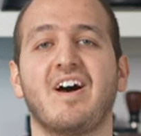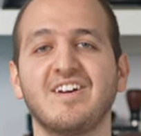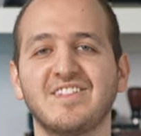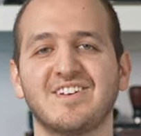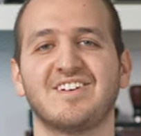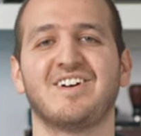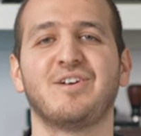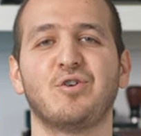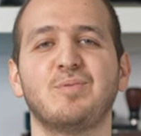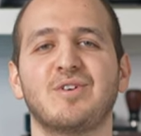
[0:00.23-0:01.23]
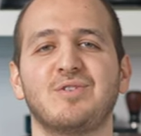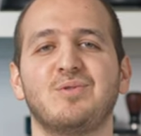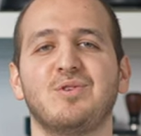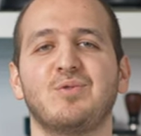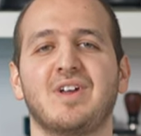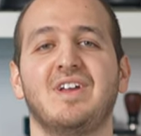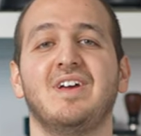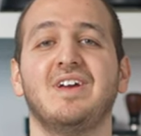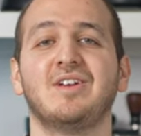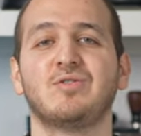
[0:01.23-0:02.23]
Hi there, I hope you are doing well.
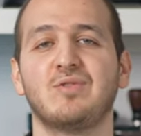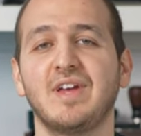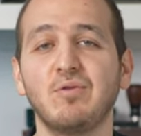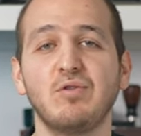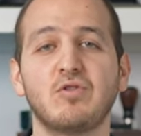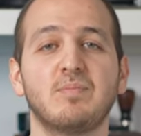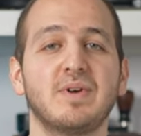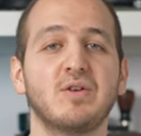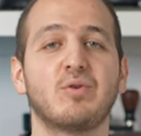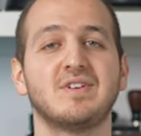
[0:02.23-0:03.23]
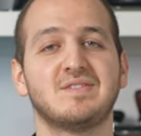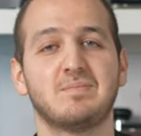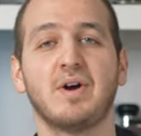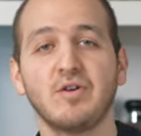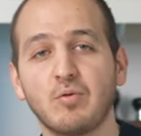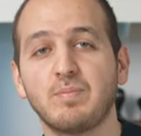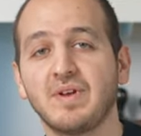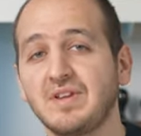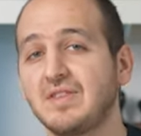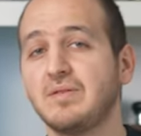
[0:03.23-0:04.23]
Today we'll compare what is, in my
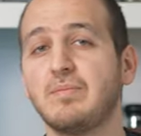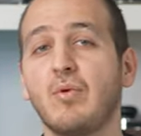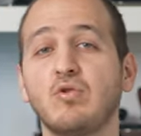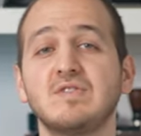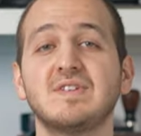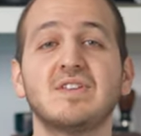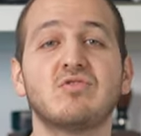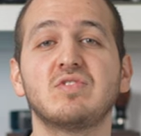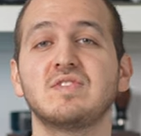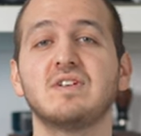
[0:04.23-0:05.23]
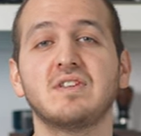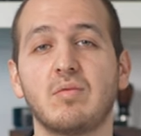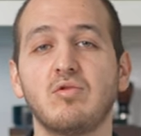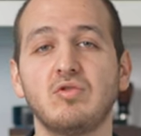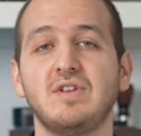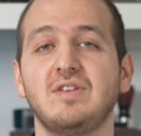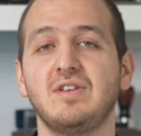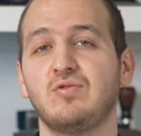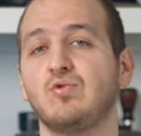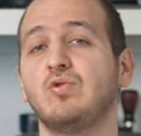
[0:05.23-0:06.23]
opinion, the most interesting
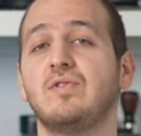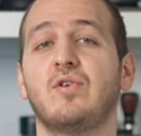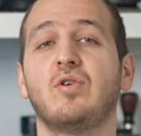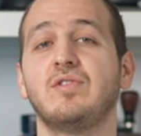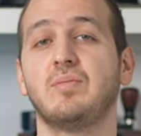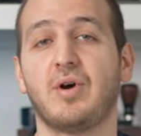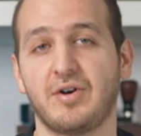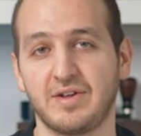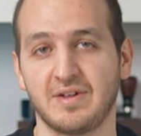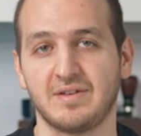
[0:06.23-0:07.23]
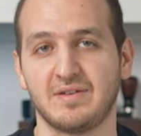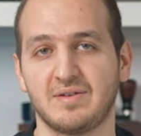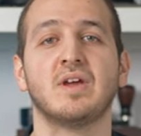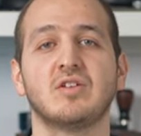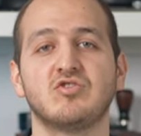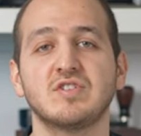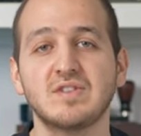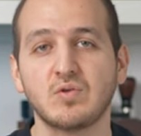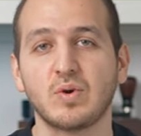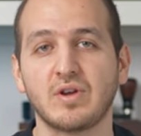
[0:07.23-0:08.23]
WDT tools on the market.
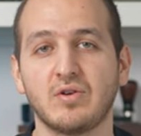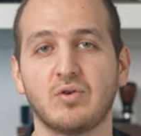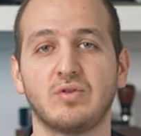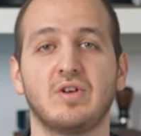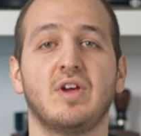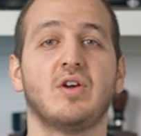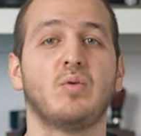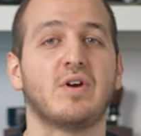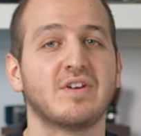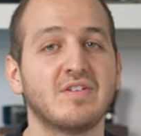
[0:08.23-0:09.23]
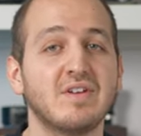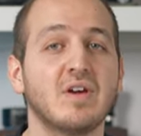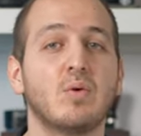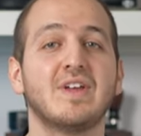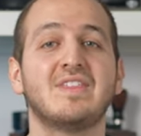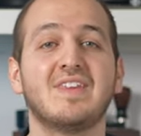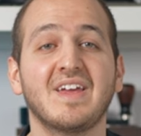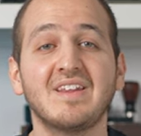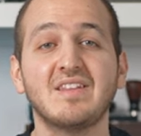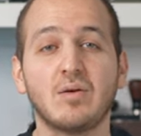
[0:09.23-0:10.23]
Just a quick note, we are giving away
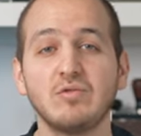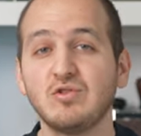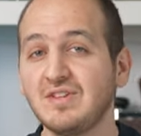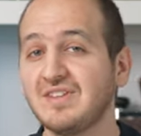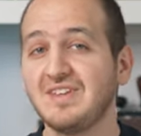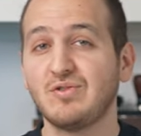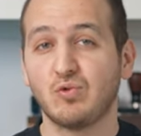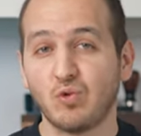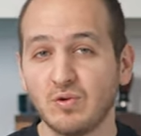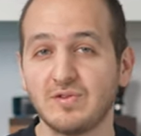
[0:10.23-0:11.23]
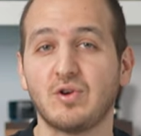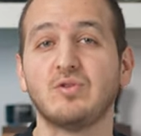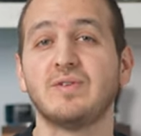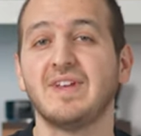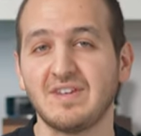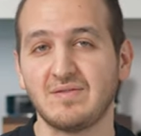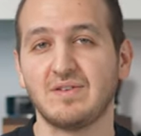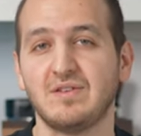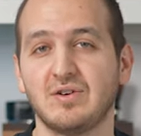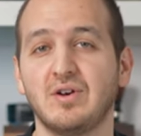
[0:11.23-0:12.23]
10 WDT tools on today's
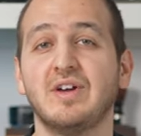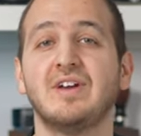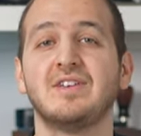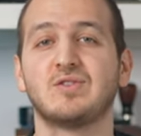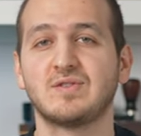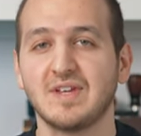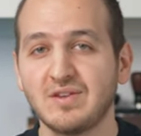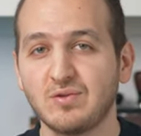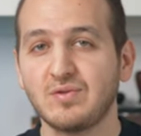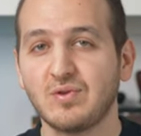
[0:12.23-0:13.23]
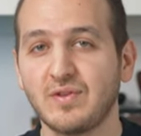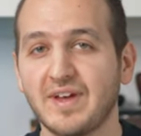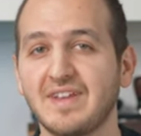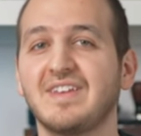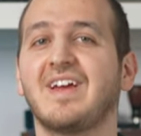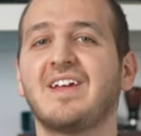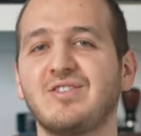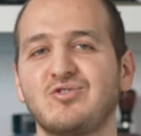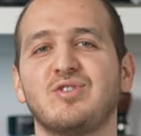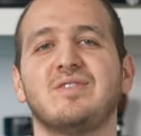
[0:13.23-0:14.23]
video, so stay tuned for that and
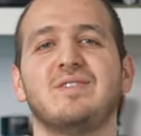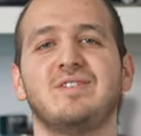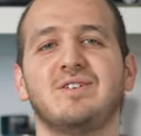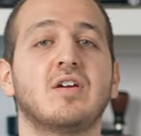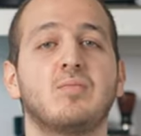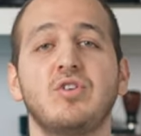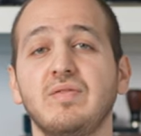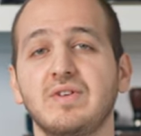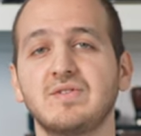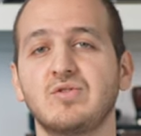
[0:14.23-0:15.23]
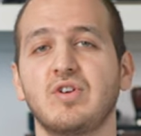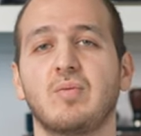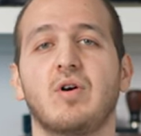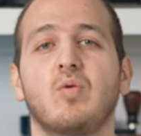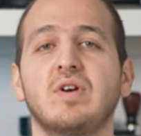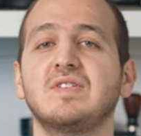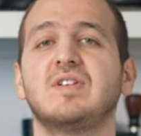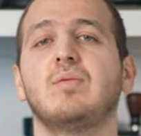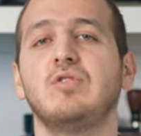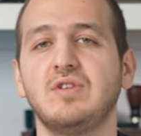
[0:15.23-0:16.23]
enjoy the video. A brief history about what is
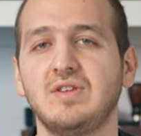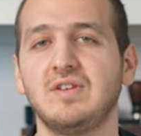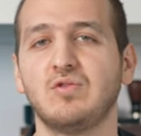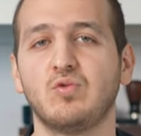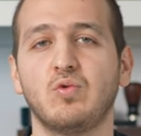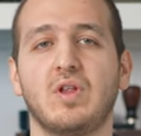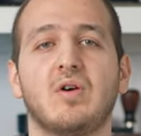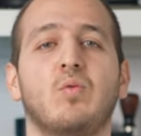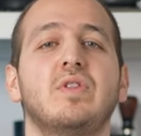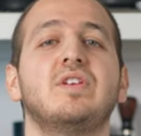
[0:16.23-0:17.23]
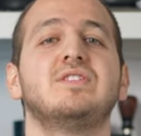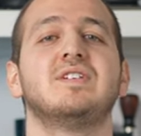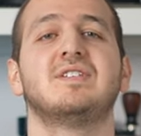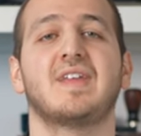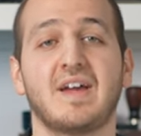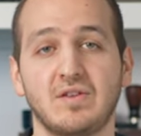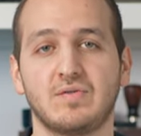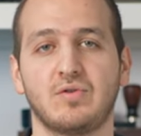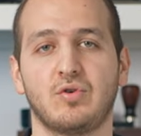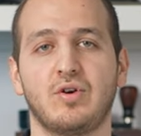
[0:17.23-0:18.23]
WDT tool and what does it stand
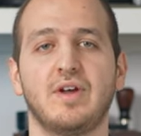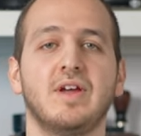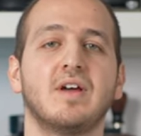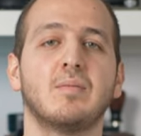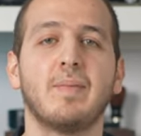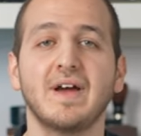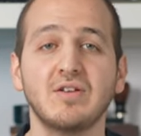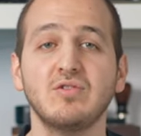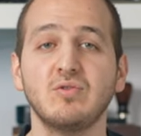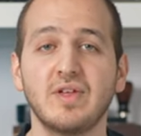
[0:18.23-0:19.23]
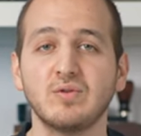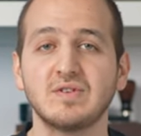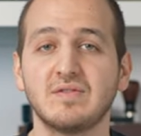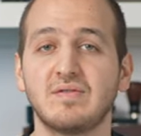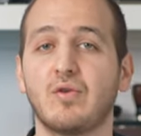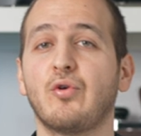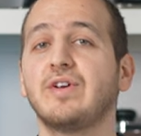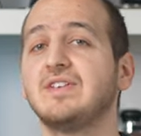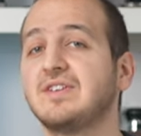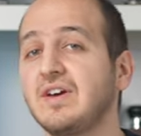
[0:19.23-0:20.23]
for. Back in 2004,
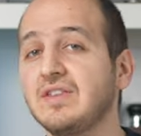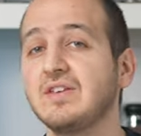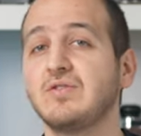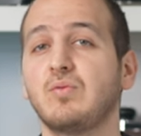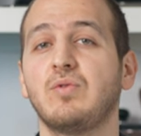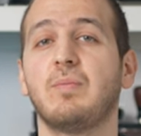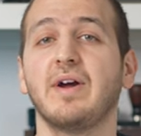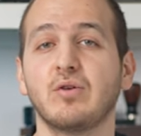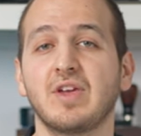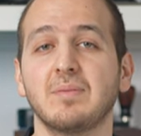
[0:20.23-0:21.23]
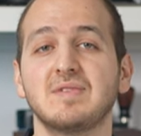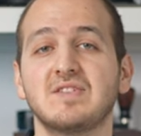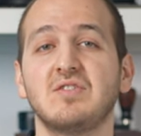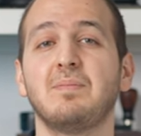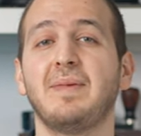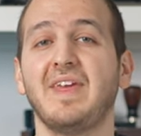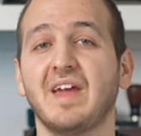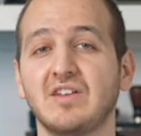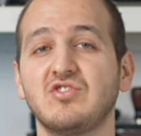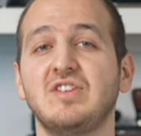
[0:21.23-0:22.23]
a scientist with biochemistry
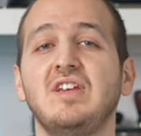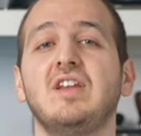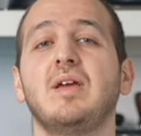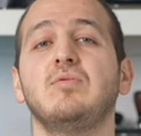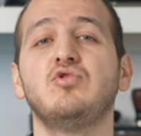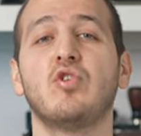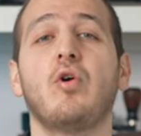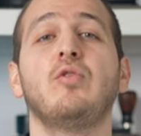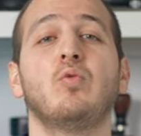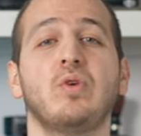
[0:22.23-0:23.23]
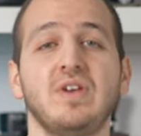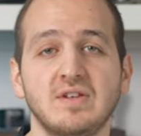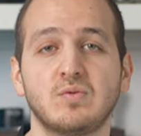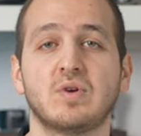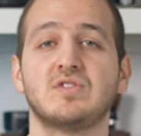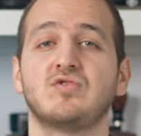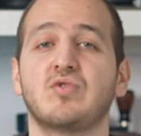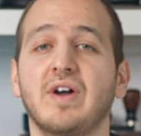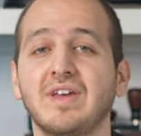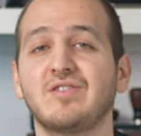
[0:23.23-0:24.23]
PhD named John Weiss was
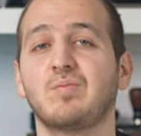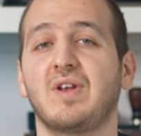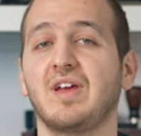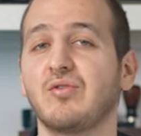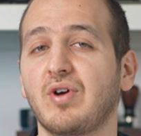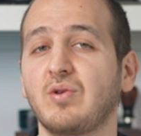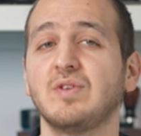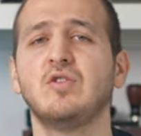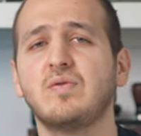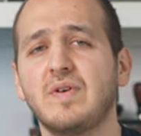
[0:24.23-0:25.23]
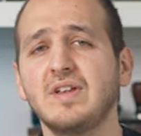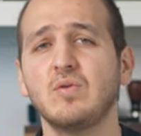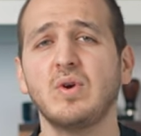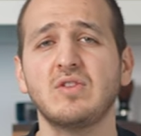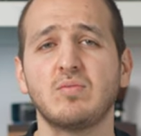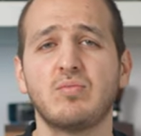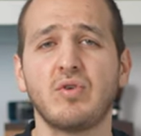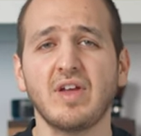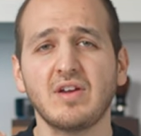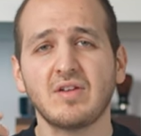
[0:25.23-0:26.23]
trying to play around to find a way to
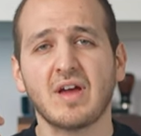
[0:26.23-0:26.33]
break